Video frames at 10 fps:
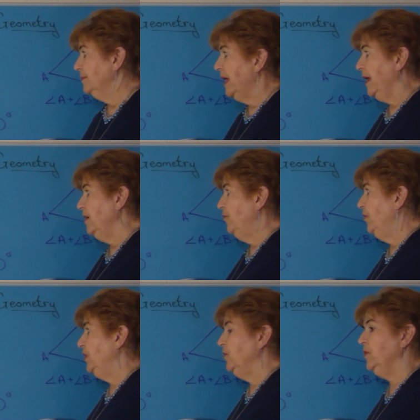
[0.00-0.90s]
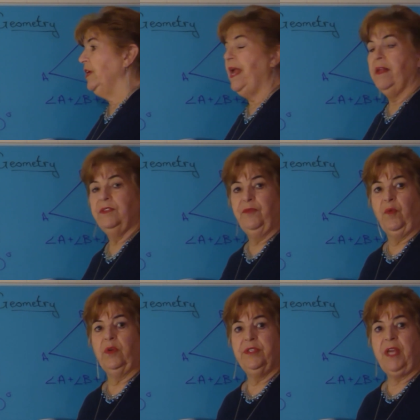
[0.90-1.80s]
Any figure that has
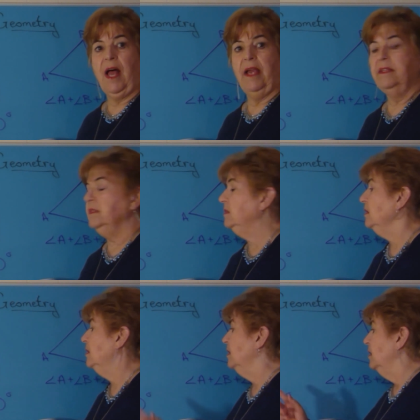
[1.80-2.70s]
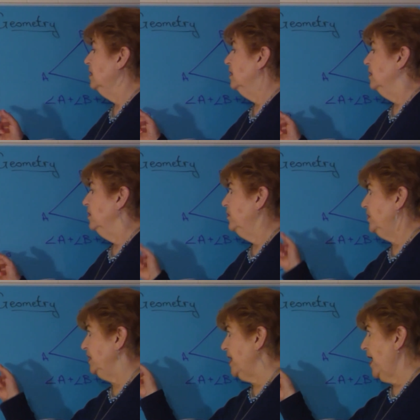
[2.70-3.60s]
four sides,
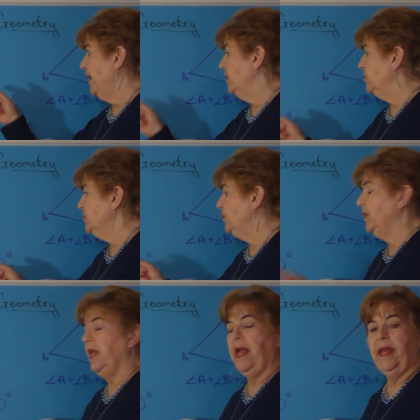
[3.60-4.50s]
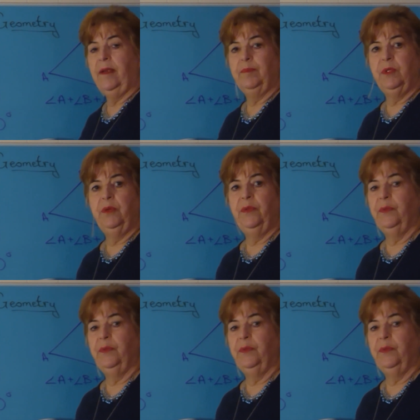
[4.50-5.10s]
the angles will add up to